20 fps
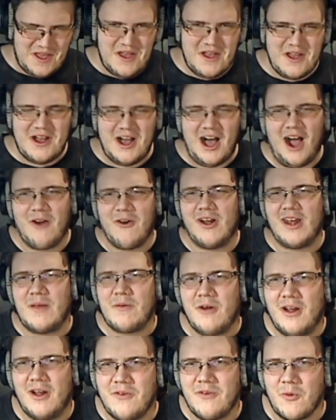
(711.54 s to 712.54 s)
Alrighty, I'm
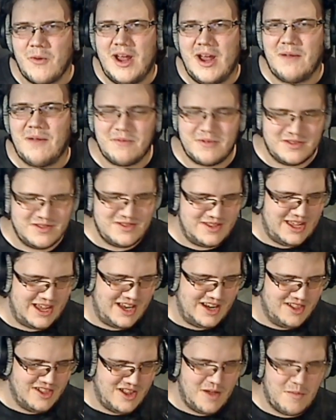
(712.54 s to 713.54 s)
going off a rant. I'm
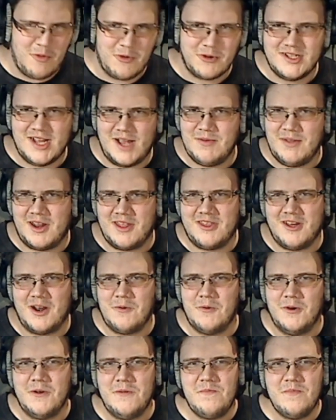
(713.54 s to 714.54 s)
taking a lot more time than I thought I
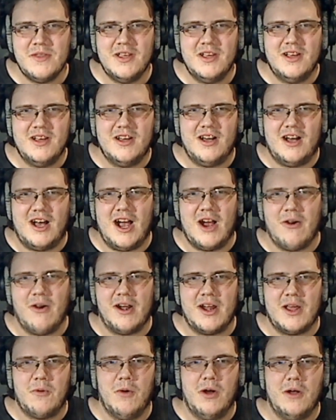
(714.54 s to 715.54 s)
would.
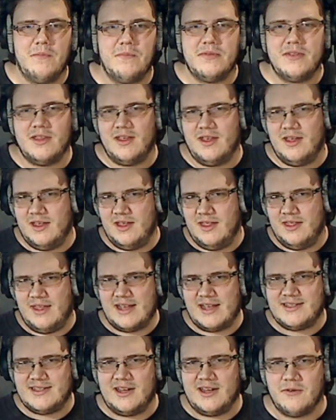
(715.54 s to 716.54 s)
Alrighty, well,
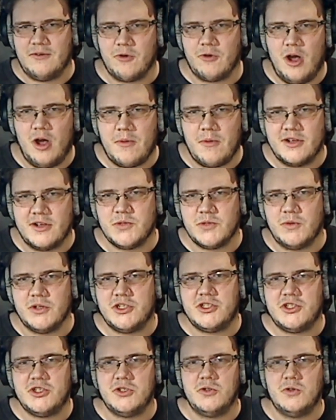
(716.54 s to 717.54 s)
that's that overall. I'm going to
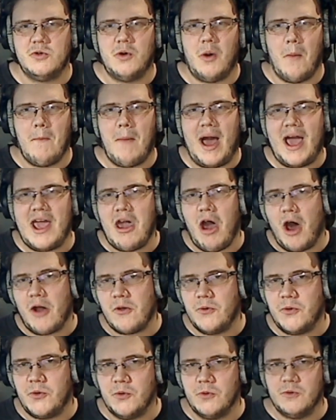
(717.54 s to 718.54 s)
switch to my
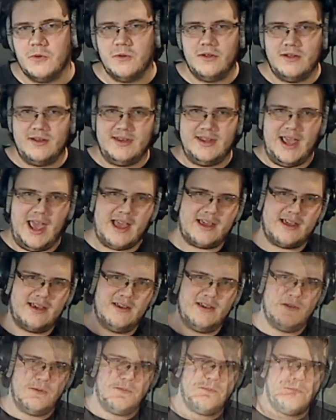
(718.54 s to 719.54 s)
Auto Duel deck.
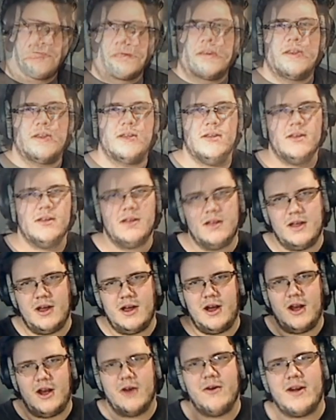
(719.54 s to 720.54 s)

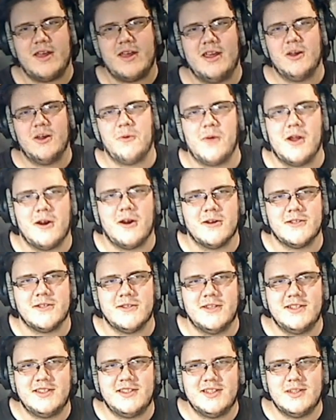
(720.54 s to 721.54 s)
Alrighty, here are. So
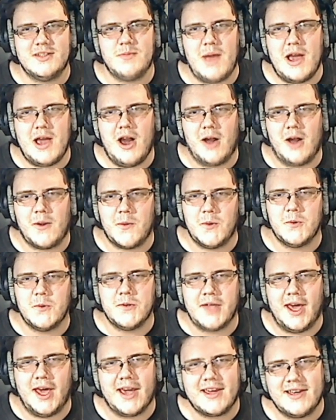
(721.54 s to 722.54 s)
this is my Auto Duel
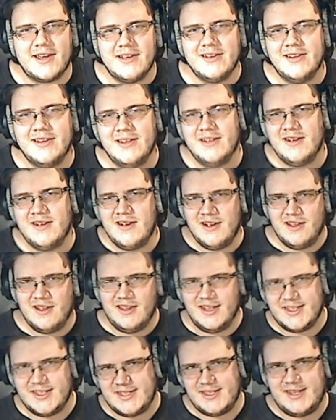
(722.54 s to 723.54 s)
deck.
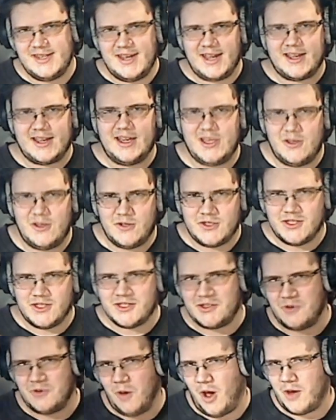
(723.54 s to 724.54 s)
This is the deck I use just
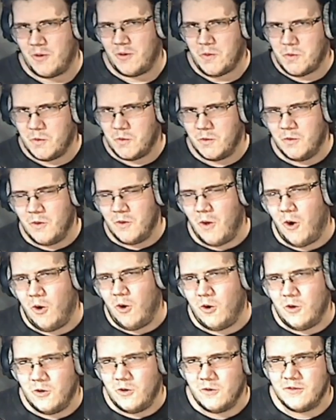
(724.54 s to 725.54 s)
to Auto Duel
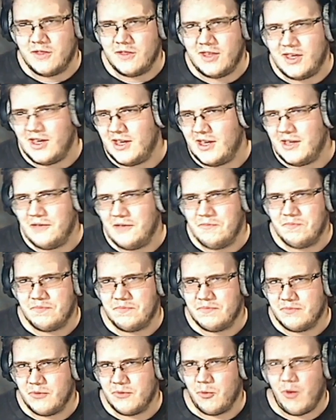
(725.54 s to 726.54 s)
all the
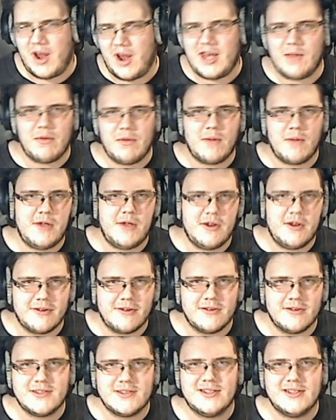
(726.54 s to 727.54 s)
random
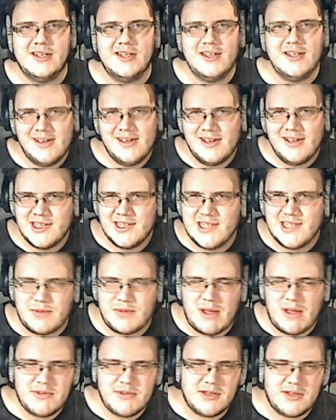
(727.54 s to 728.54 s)
computers.
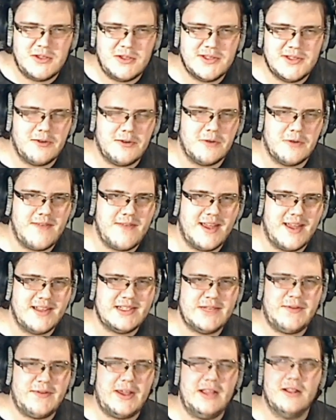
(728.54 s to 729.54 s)
Sometimes I'll use it for events.
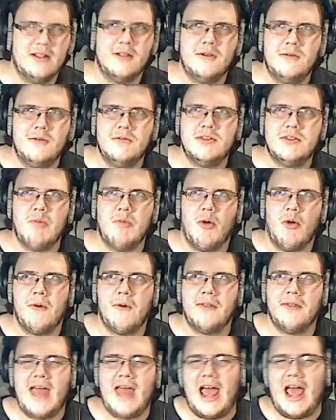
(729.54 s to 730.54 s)
If I lose more
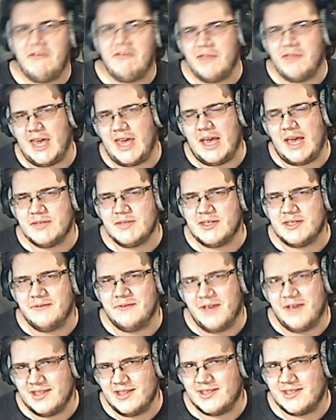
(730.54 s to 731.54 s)
than half the games in
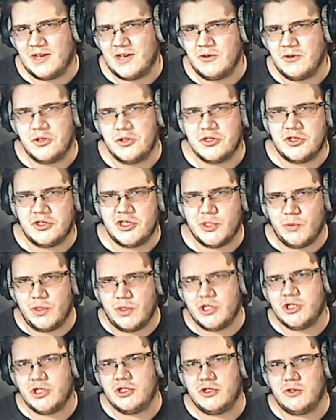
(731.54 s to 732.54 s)
events, I'll usually
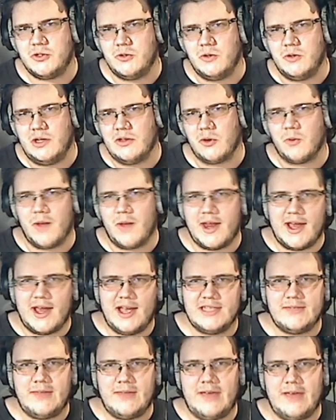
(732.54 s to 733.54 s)
switch to either Red
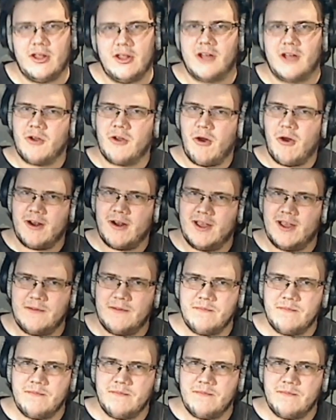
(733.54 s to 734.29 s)
Eyes if they have a lot of targeting,